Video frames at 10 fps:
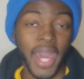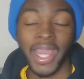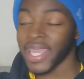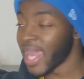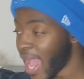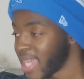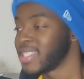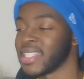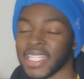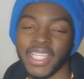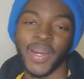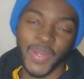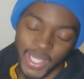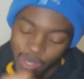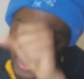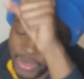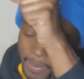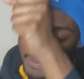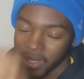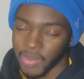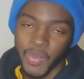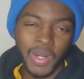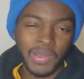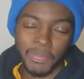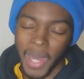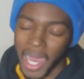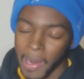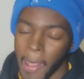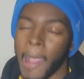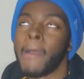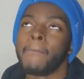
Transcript: rocket action. That's how it goes. You put the one on the bottom